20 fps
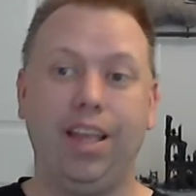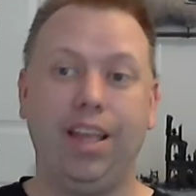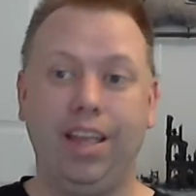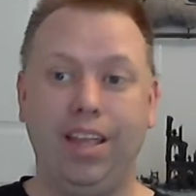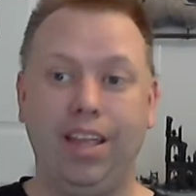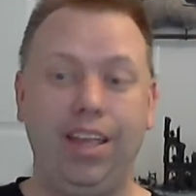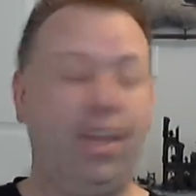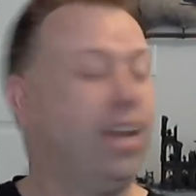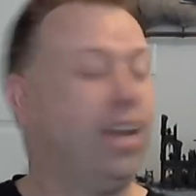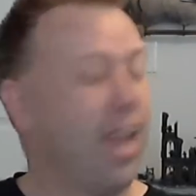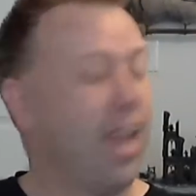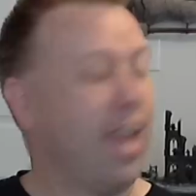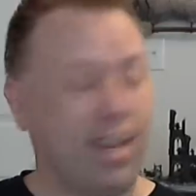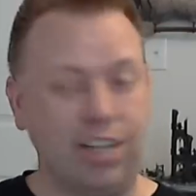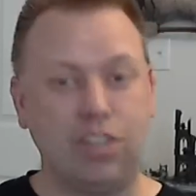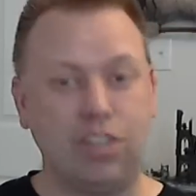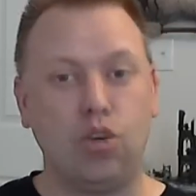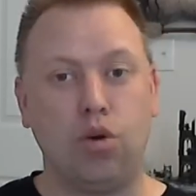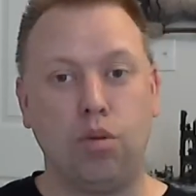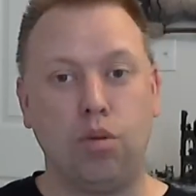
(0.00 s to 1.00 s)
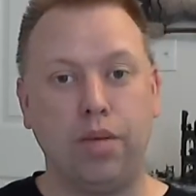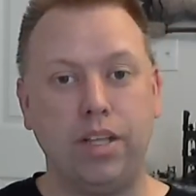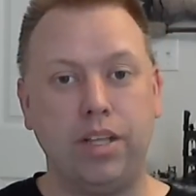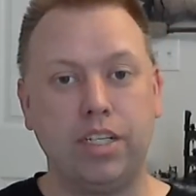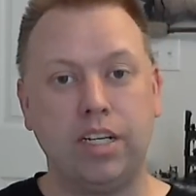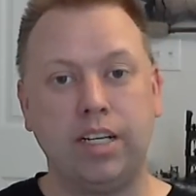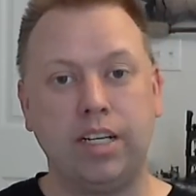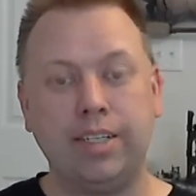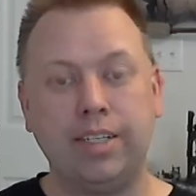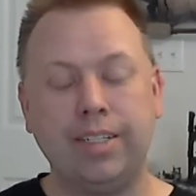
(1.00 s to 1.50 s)
You can't just order
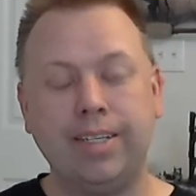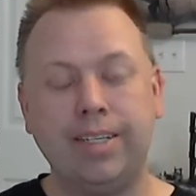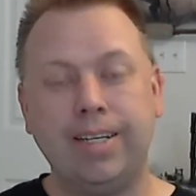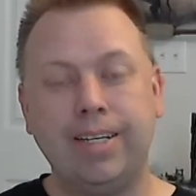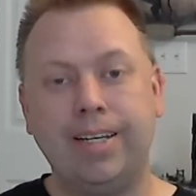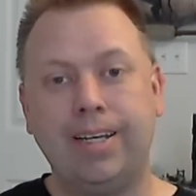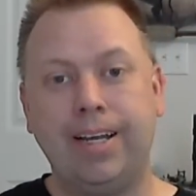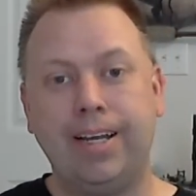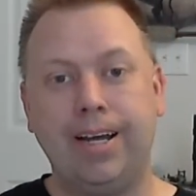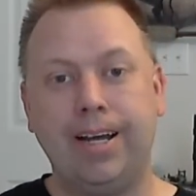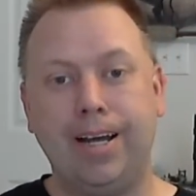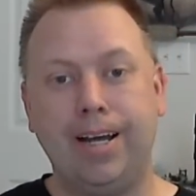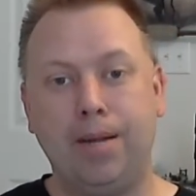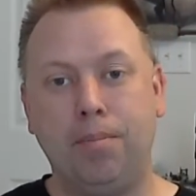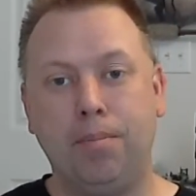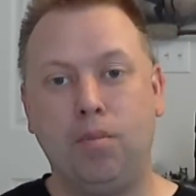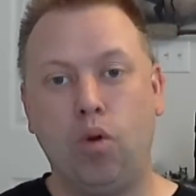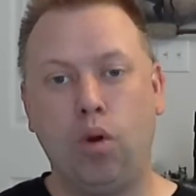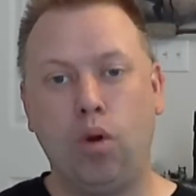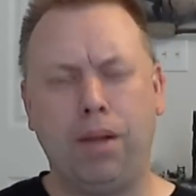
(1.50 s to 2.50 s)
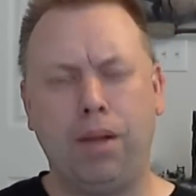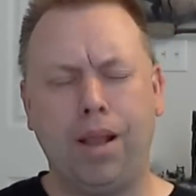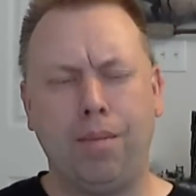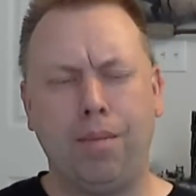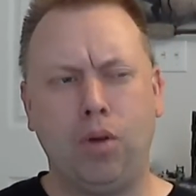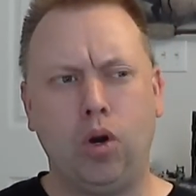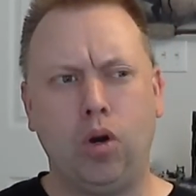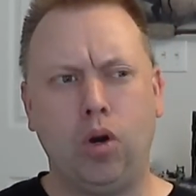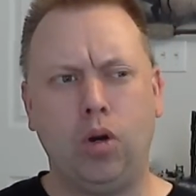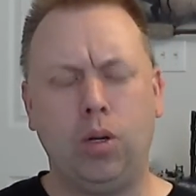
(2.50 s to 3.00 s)
pizza, or a
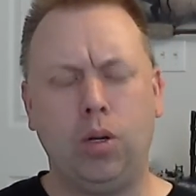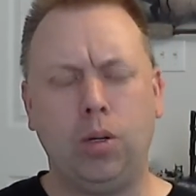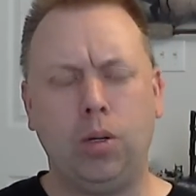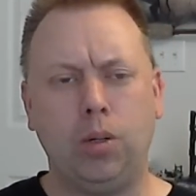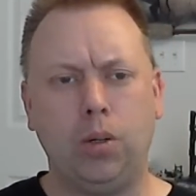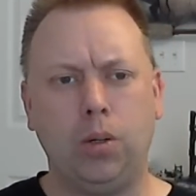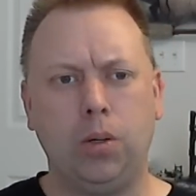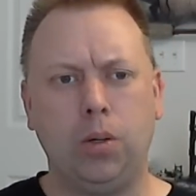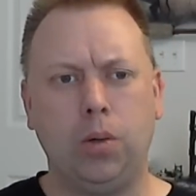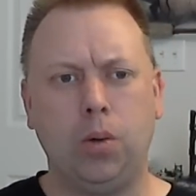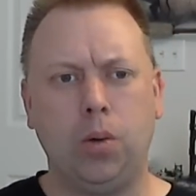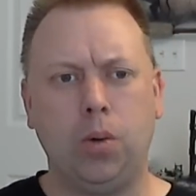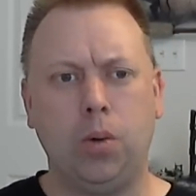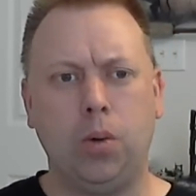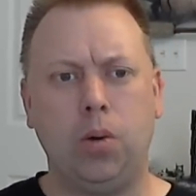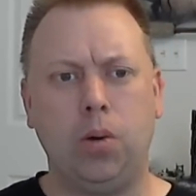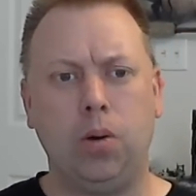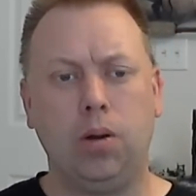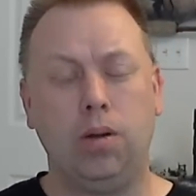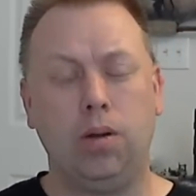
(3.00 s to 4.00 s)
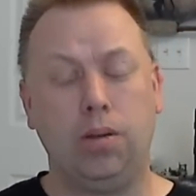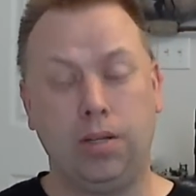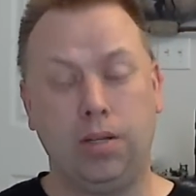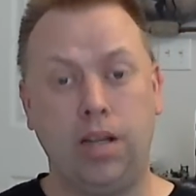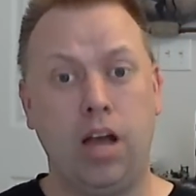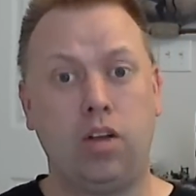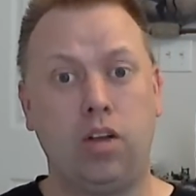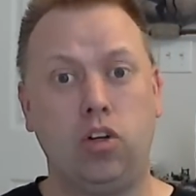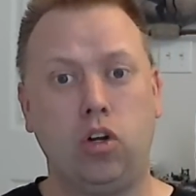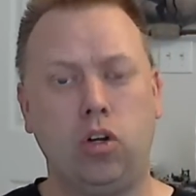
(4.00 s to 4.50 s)
plumber, or a
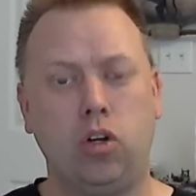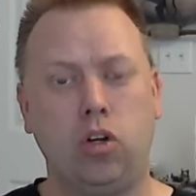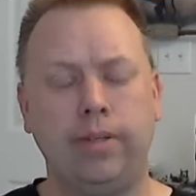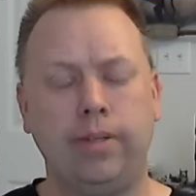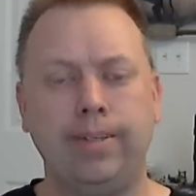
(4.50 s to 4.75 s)
doctor.